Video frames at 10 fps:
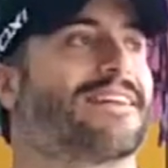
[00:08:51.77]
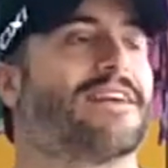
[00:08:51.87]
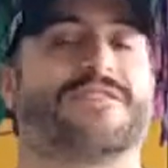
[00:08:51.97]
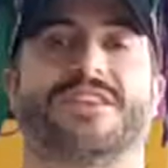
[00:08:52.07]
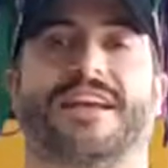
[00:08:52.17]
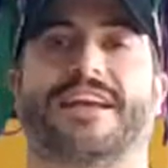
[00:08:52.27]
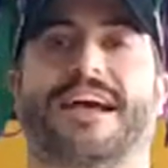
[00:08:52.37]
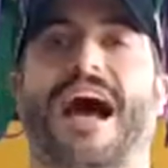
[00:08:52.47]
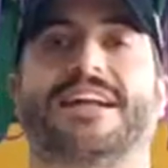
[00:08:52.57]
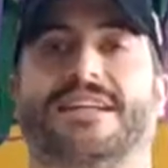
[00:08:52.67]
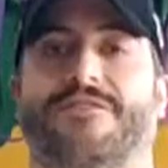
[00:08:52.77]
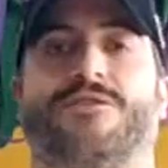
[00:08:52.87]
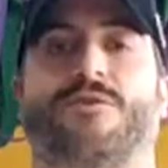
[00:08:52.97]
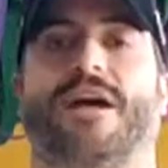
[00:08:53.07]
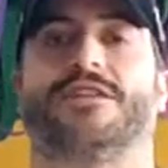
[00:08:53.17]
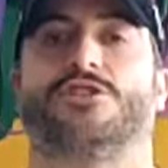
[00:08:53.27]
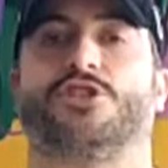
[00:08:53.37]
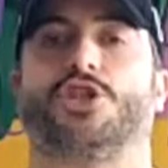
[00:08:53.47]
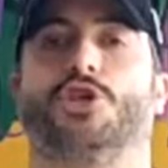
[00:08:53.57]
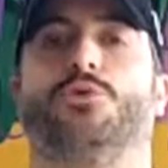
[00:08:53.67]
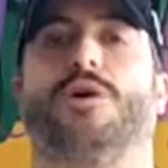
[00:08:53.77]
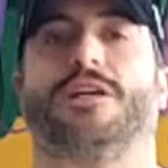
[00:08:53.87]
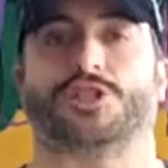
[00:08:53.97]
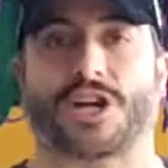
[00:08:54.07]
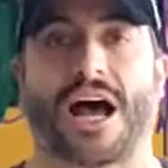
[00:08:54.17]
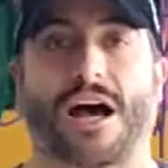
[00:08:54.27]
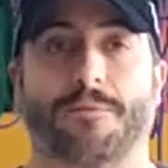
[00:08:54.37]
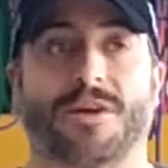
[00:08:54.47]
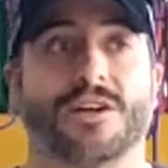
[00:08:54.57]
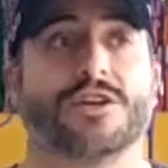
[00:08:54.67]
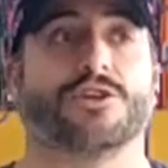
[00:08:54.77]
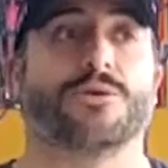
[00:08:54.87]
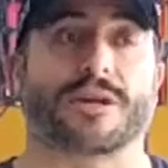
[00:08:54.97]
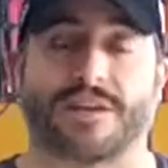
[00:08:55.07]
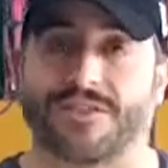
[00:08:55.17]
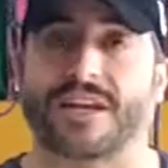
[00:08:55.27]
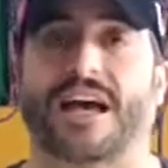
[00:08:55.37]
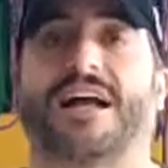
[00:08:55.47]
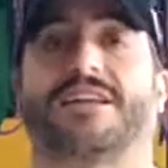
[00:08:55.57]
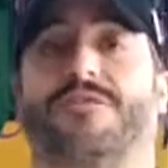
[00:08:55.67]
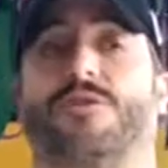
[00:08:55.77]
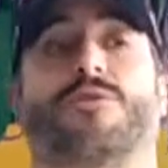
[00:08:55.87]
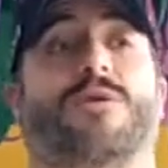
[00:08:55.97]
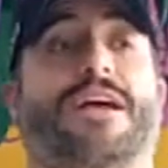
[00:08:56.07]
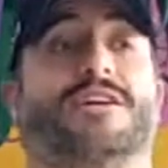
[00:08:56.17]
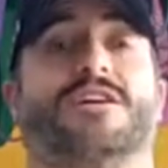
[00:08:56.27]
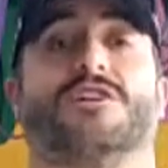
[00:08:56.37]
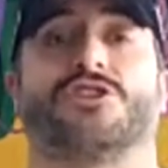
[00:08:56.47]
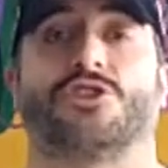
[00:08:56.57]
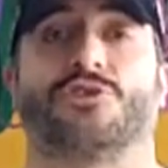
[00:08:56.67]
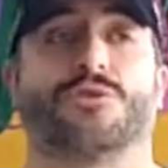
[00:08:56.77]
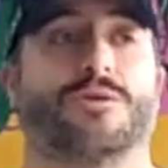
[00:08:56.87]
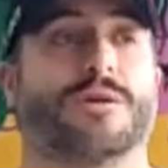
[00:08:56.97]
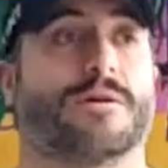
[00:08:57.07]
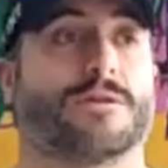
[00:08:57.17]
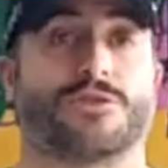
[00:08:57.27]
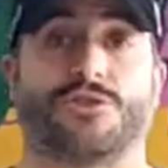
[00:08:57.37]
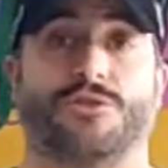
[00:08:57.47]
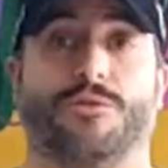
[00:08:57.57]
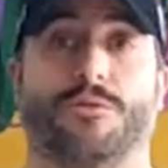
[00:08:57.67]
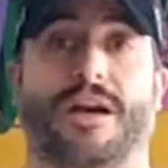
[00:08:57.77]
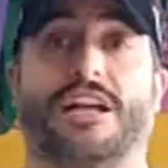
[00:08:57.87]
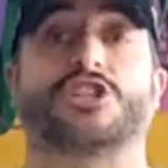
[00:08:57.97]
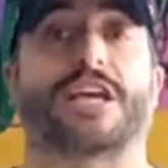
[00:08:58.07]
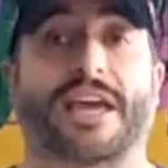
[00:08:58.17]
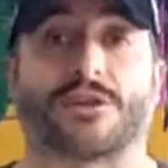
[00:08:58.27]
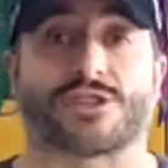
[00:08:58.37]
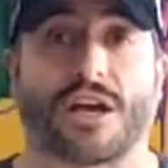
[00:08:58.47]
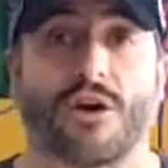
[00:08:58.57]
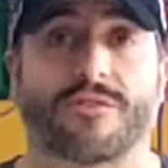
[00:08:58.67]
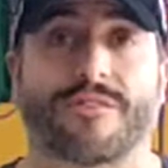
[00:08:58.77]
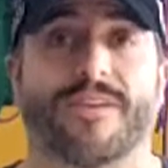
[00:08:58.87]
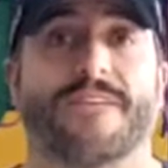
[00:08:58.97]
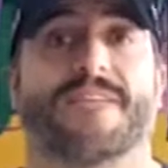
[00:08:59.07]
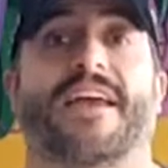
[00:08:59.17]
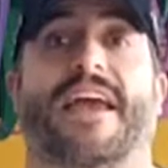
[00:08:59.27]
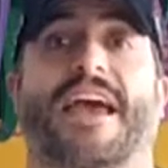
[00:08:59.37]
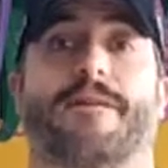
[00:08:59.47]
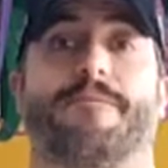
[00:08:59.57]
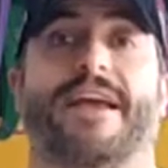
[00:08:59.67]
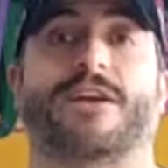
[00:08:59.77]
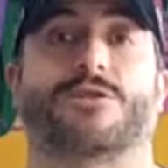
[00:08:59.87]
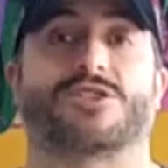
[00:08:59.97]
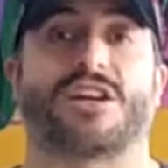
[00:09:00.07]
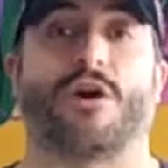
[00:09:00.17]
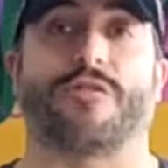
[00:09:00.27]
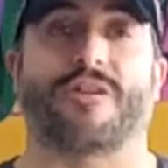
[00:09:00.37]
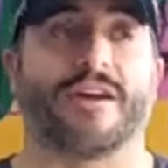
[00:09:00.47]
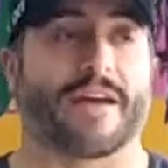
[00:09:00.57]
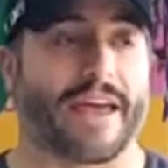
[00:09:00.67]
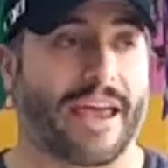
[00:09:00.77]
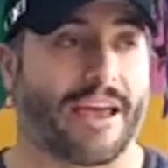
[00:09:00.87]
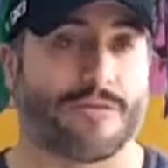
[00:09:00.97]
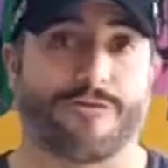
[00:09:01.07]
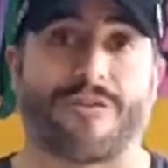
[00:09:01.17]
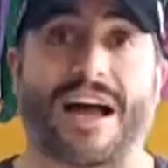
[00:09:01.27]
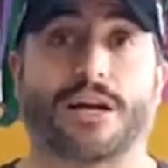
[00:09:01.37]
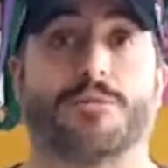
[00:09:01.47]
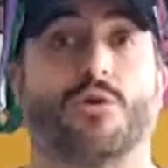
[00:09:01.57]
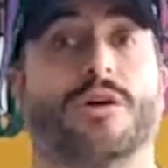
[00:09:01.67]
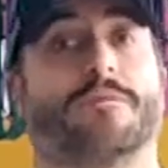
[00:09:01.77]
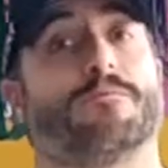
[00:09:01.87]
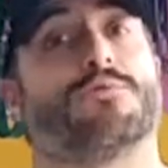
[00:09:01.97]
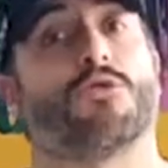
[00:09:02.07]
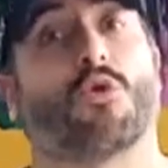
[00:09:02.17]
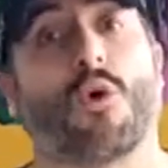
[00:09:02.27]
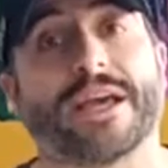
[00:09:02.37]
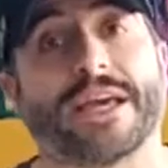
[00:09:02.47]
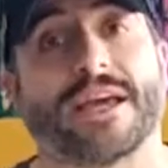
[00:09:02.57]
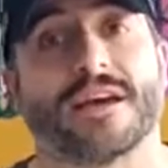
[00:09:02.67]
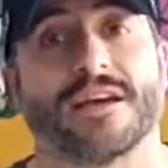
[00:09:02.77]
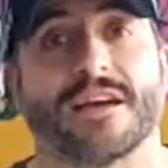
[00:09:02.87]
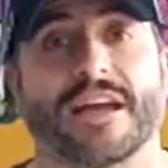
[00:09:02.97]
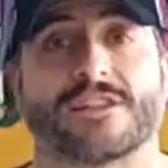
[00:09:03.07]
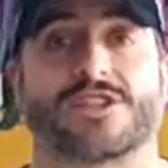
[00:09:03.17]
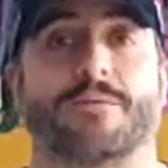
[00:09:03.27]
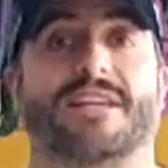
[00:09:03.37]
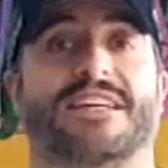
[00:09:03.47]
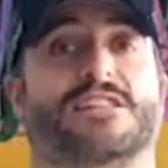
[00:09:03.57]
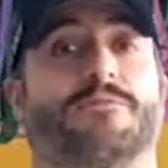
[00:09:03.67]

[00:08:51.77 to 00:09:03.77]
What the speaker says: given the God-given right to a job. You are given the God-given right to educate yourself and make yourself a viable employee and somebody that's